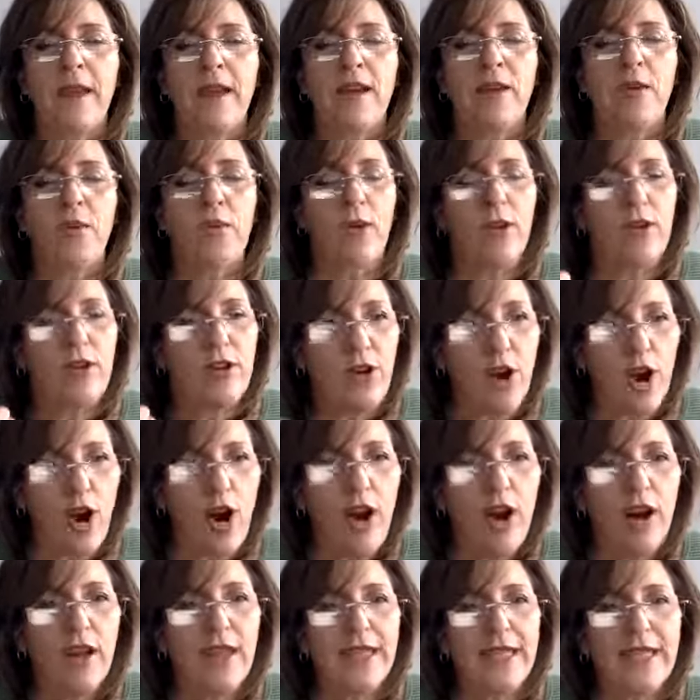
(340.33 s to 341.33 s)
well
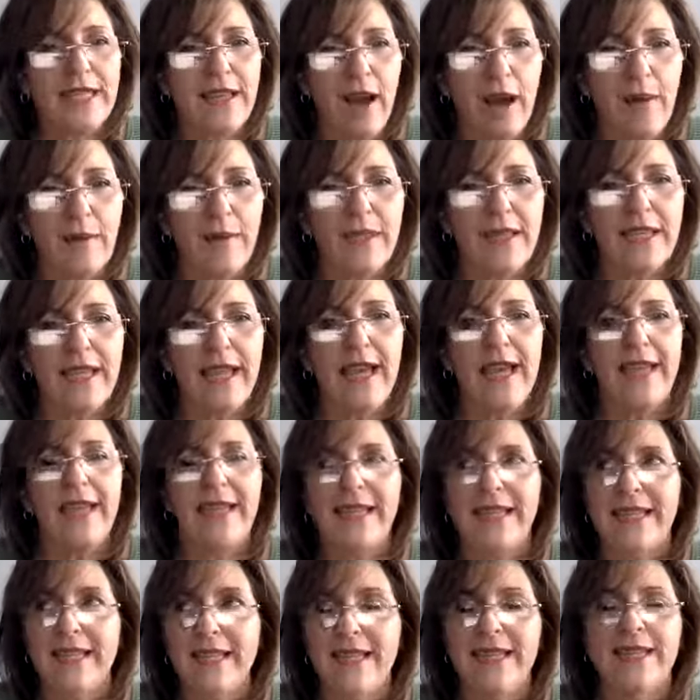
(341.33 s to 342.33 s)
god is upset
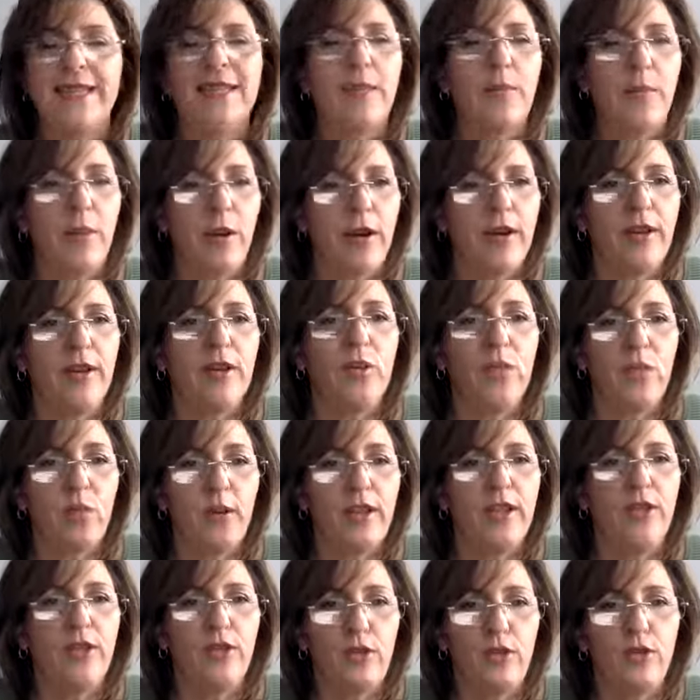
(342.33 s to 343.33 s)
and disappointed
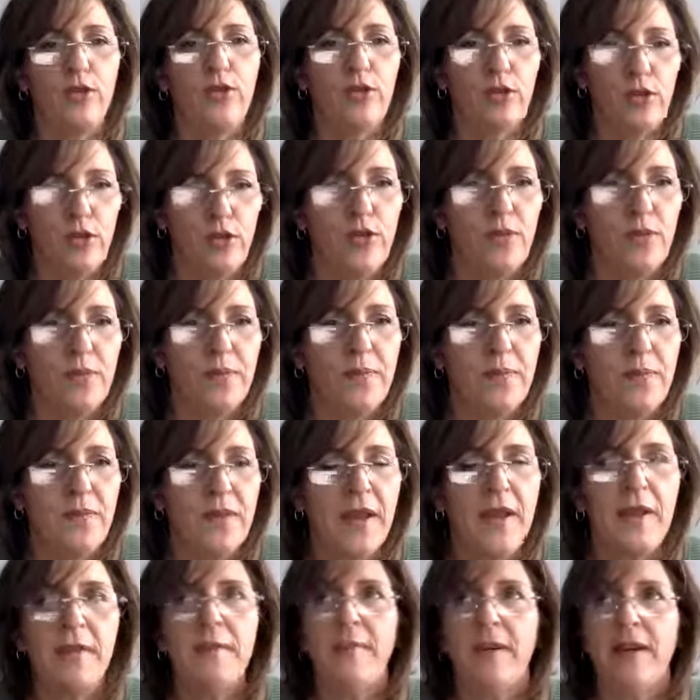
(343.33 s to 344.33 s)
with you too
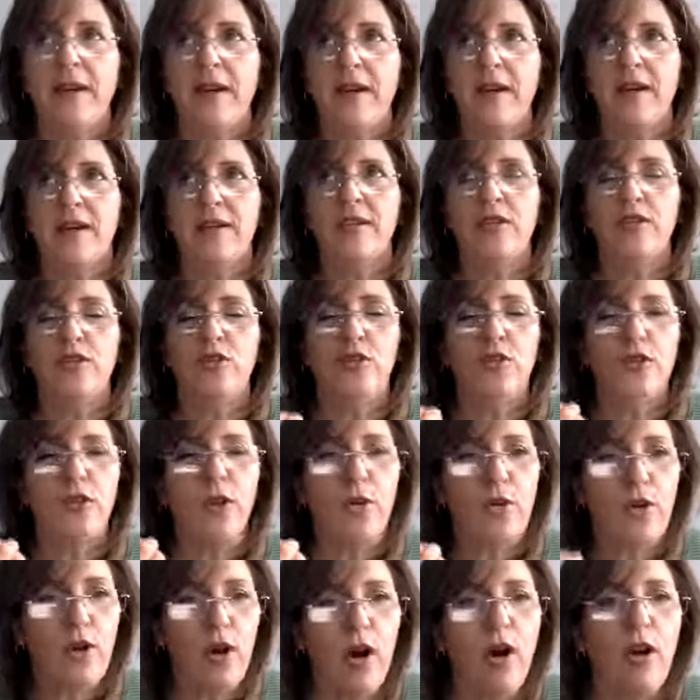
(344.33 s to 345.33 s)
because you
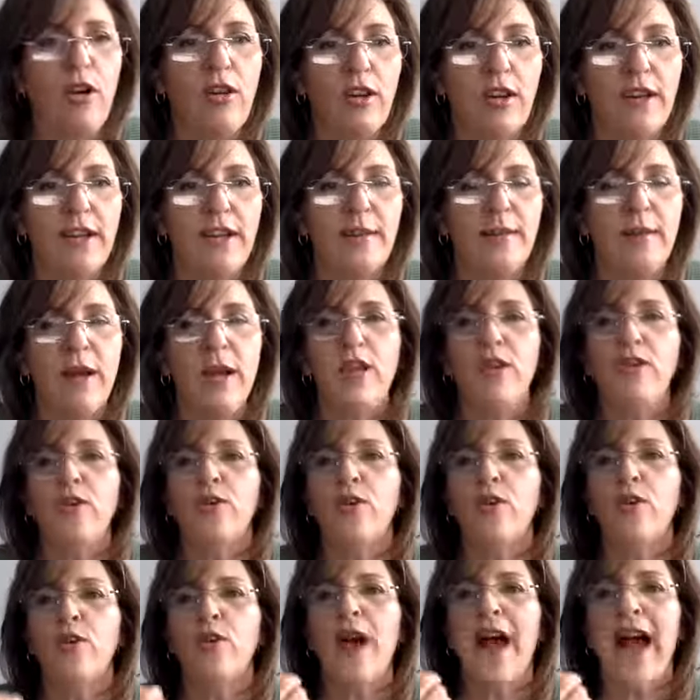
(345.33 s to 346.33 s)
don't call on him you
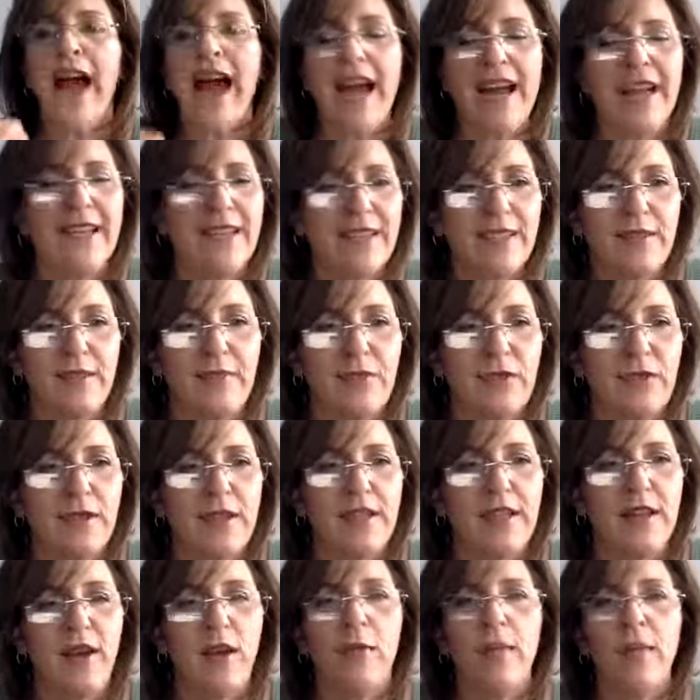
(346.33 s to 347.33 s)
don't ask him for
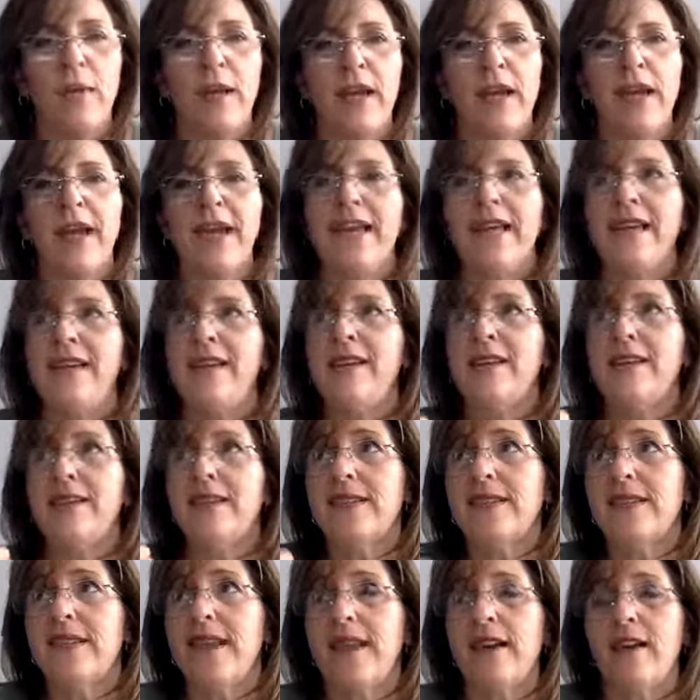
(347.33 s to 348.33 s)
his help he
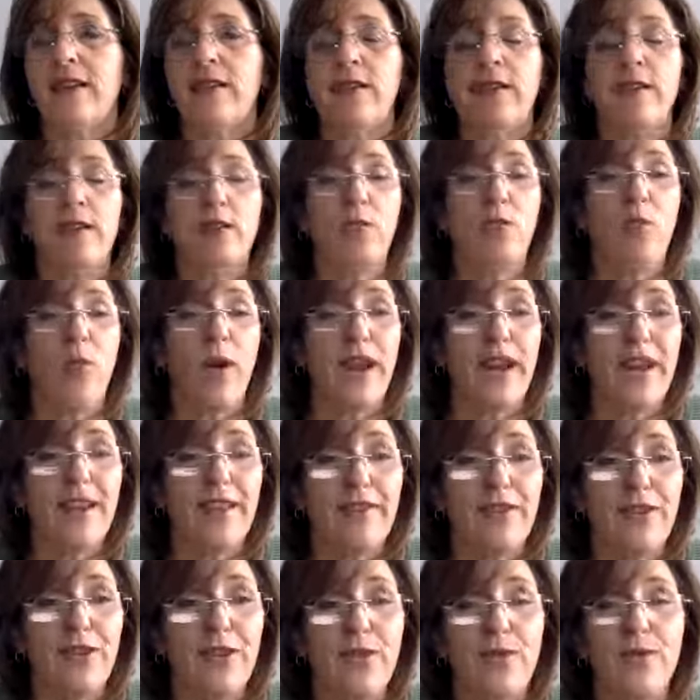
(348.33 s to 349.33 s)
is there he's waiting
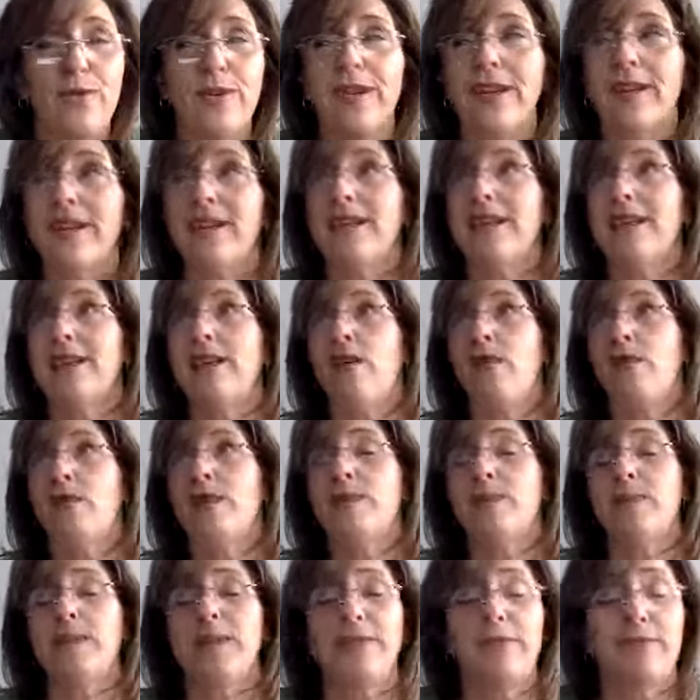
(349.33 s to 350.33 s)
for you and he's
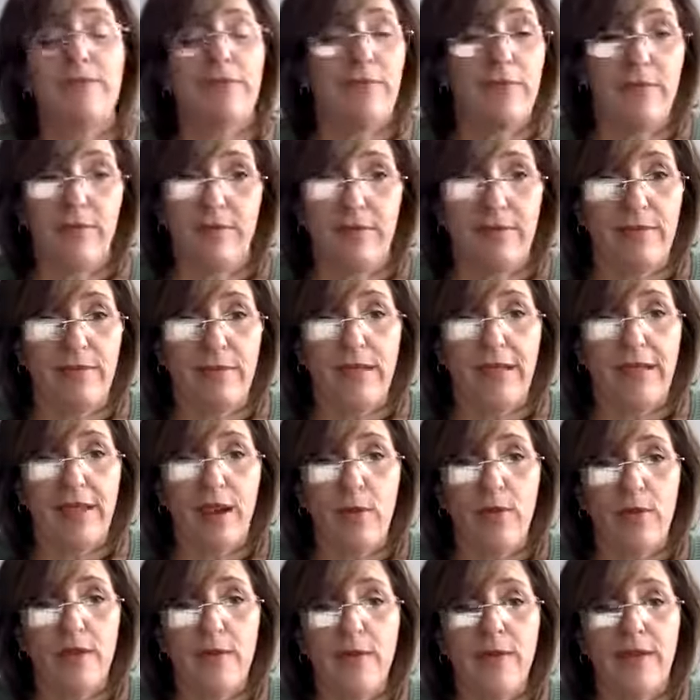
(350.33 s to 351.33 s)
always been he's
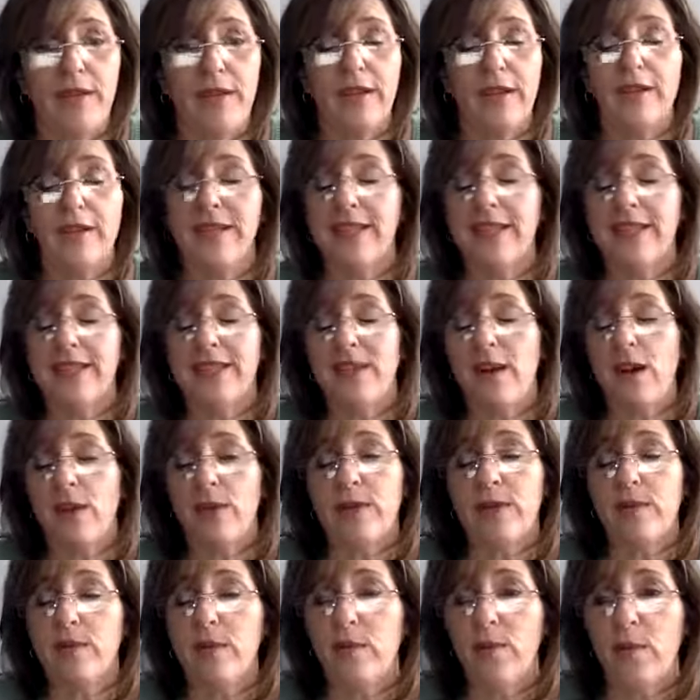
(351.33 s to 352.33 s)
always been there and he's
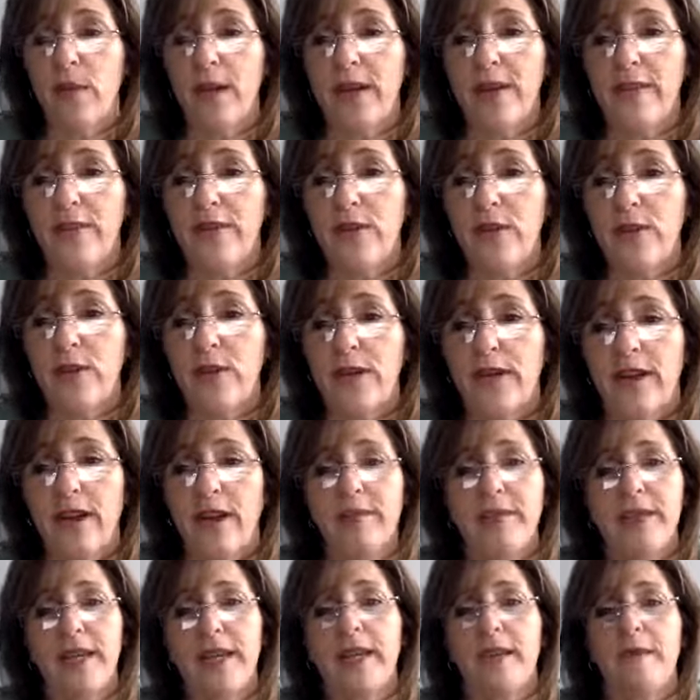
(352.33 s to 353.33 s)
always been waiting for you to
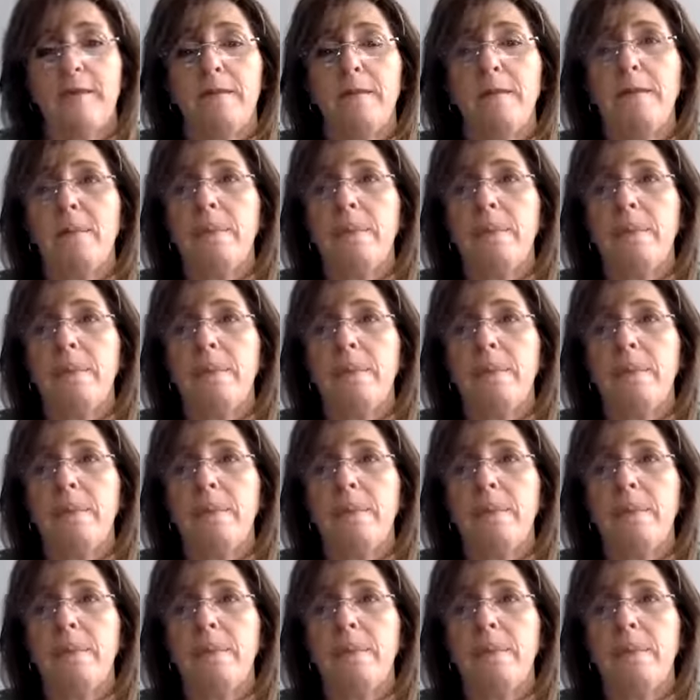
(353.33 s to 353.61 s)
come to him